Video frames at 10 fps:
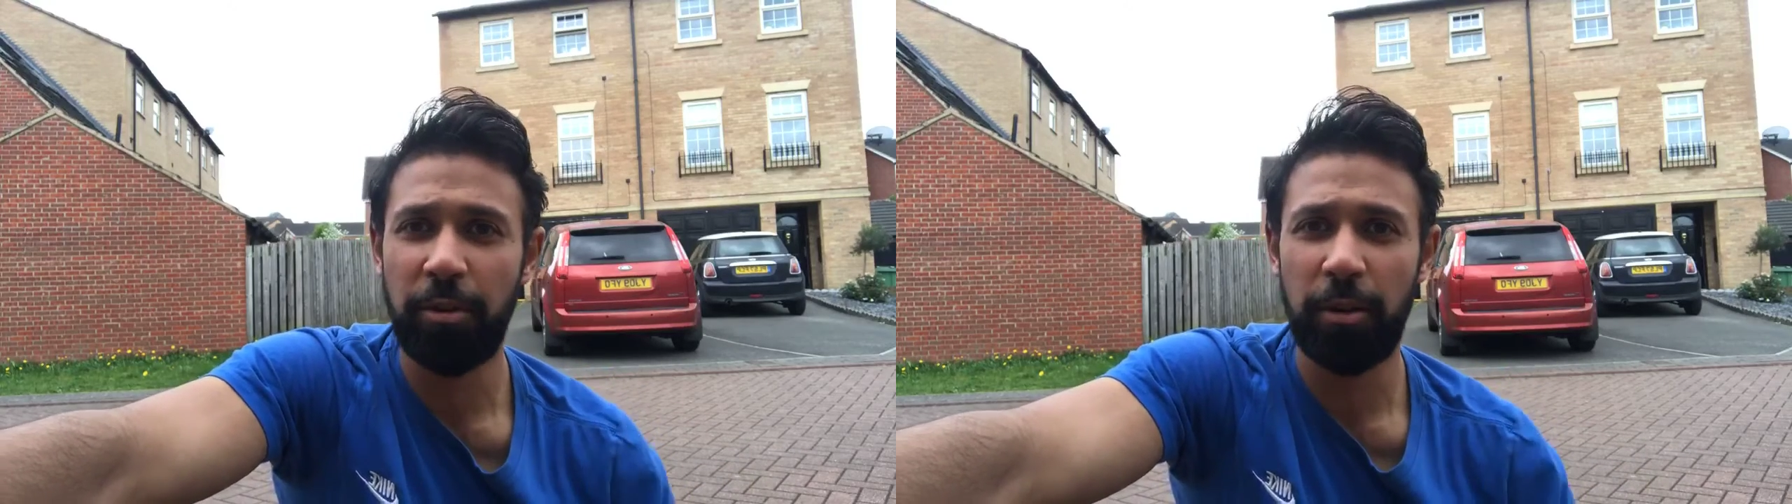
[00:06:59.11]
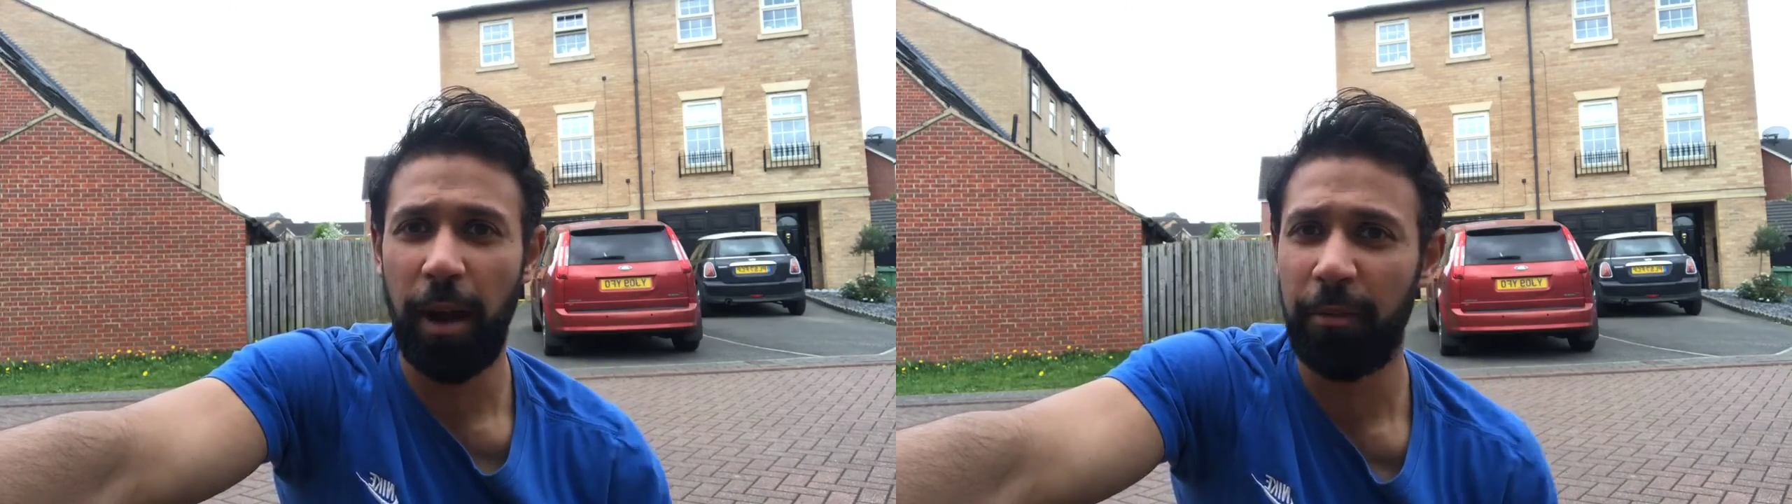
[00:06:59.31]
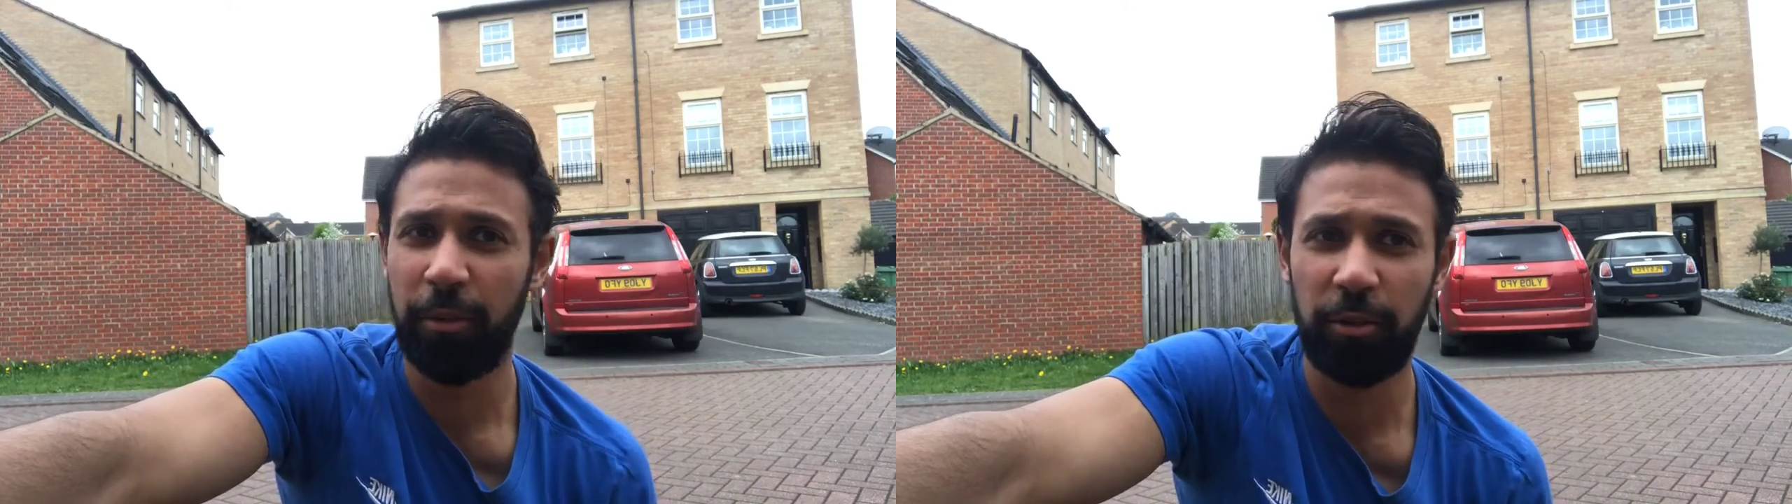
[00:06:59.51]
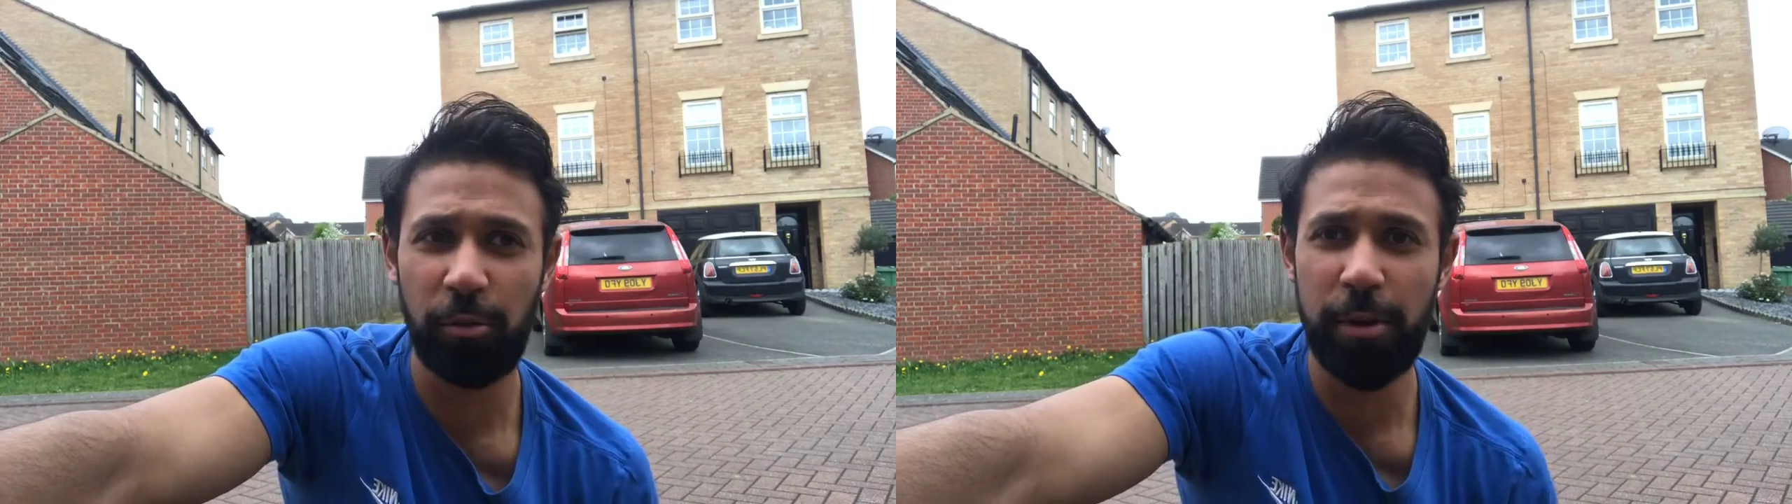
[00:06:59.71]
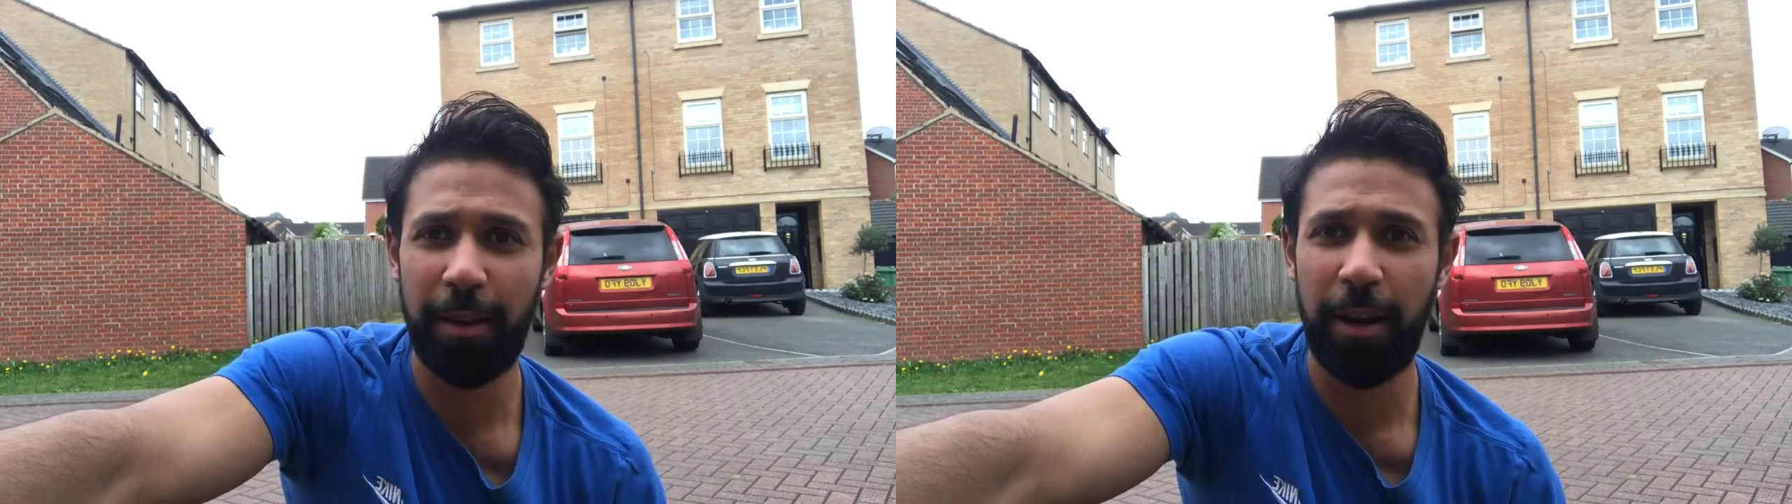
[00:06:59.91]
you don't have to
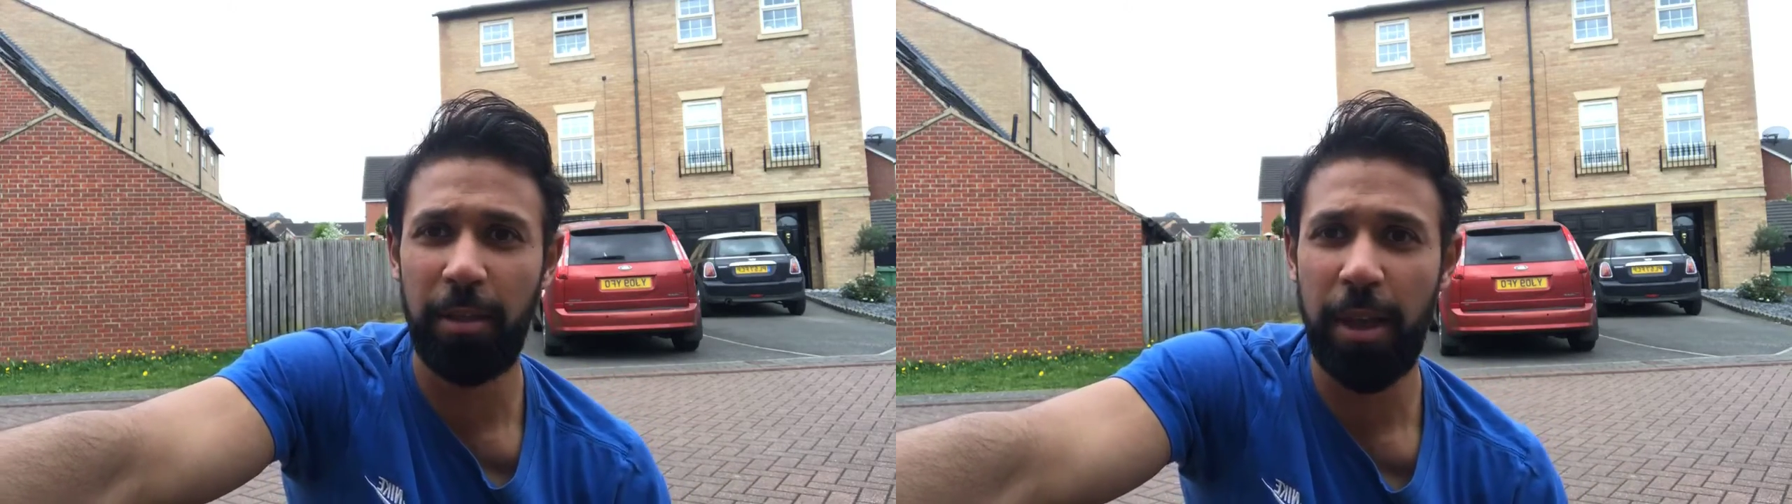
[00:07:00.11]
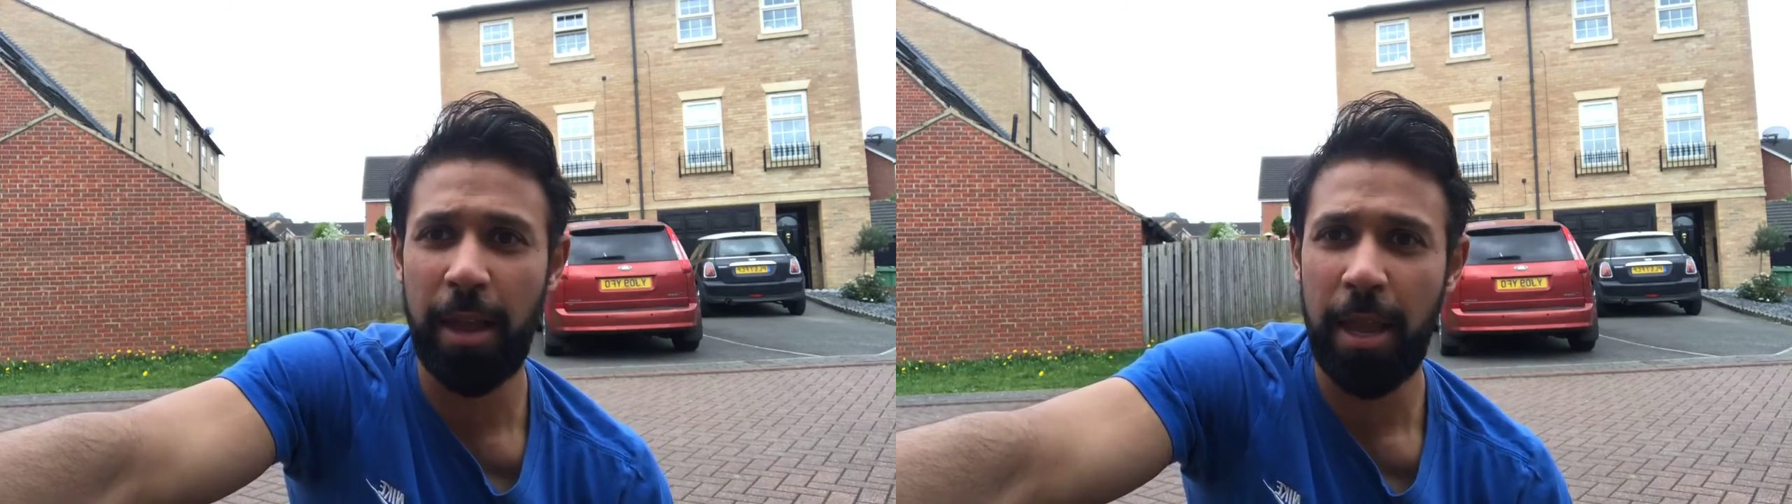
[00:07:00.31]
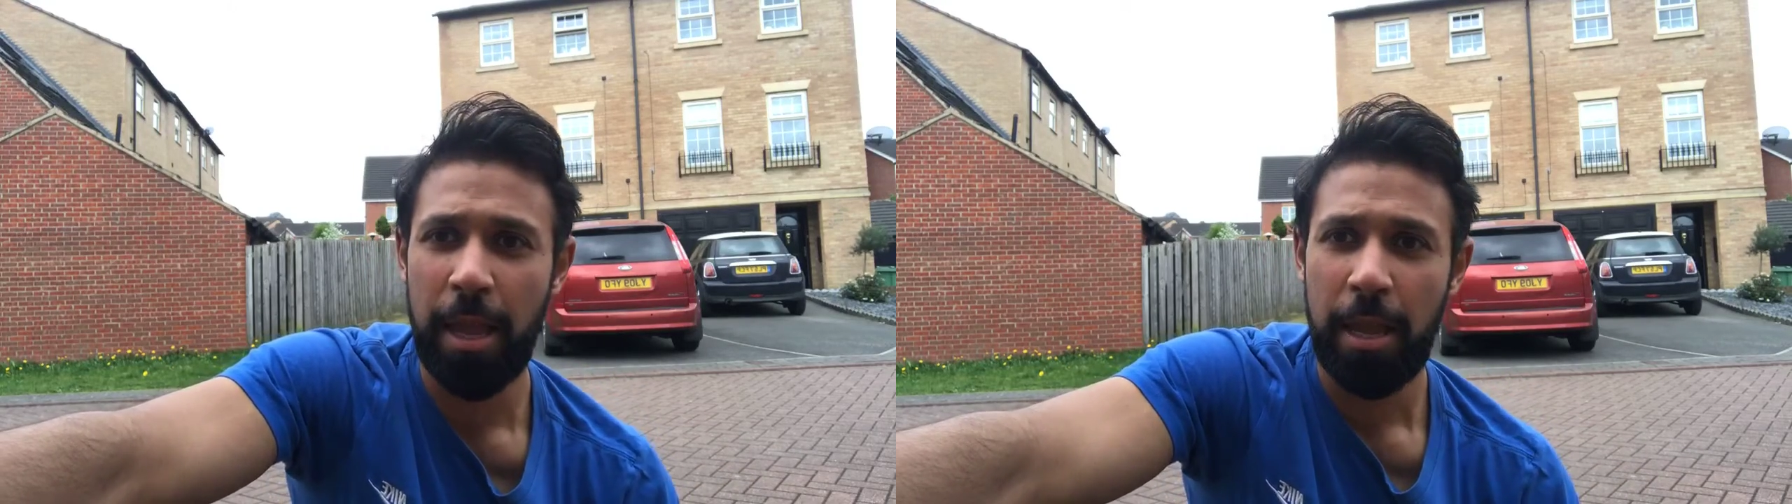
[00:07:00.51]
squeeze anything.